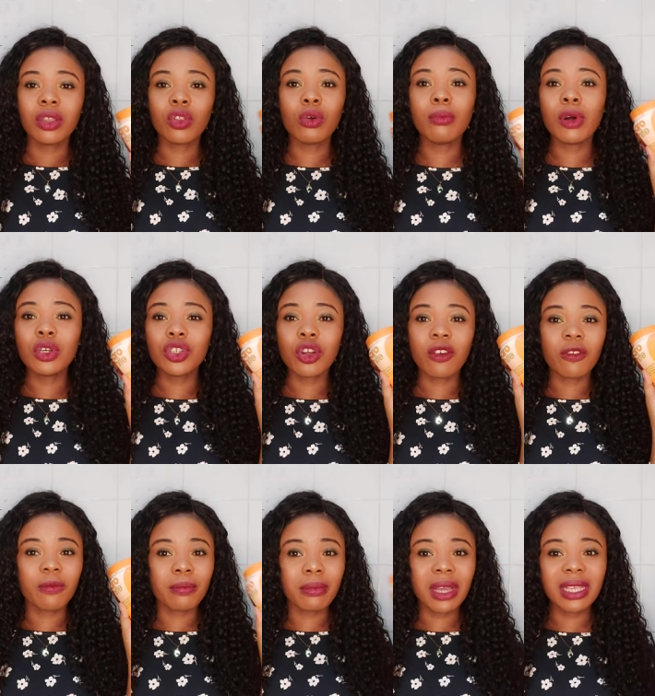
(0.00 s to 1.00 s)
Too much
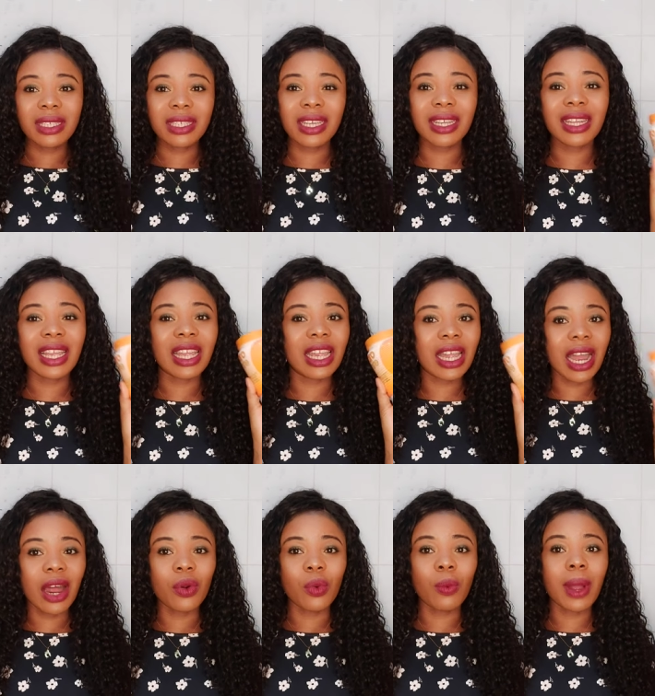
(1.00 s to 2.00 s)
of missing in
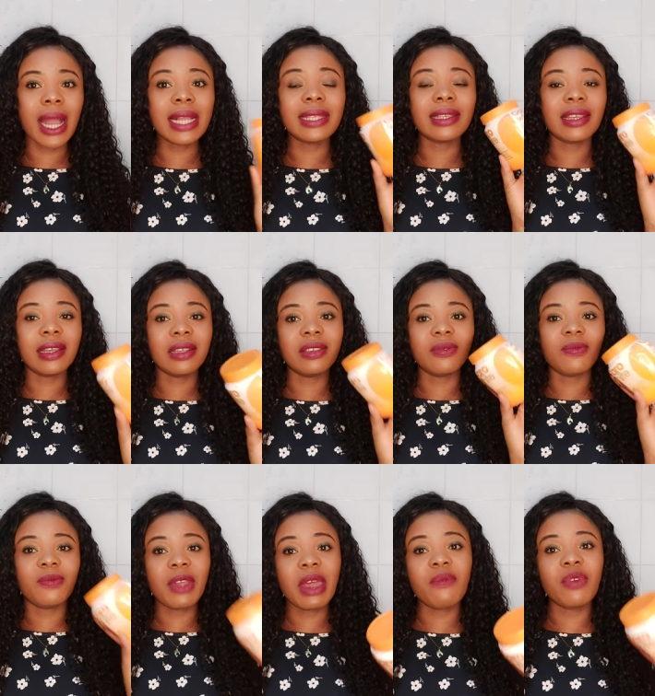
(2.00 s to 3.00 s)
Caro White is
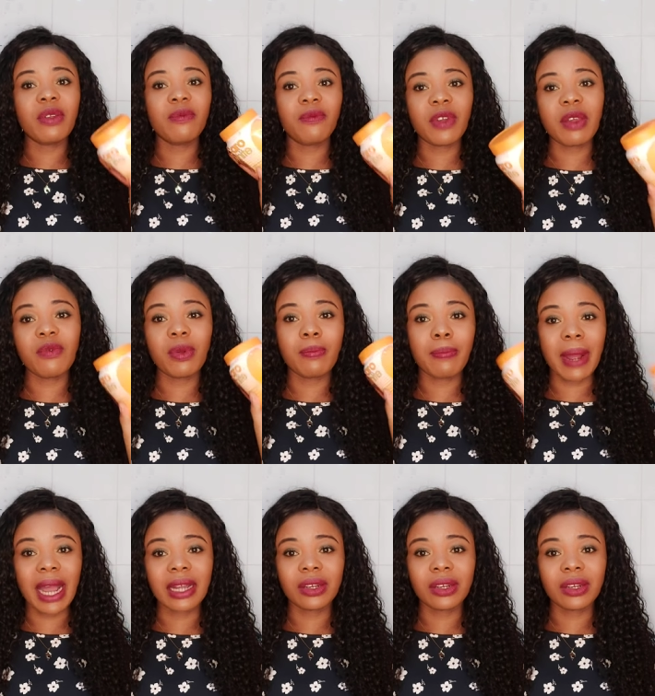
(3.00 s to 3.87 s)
very, very bad.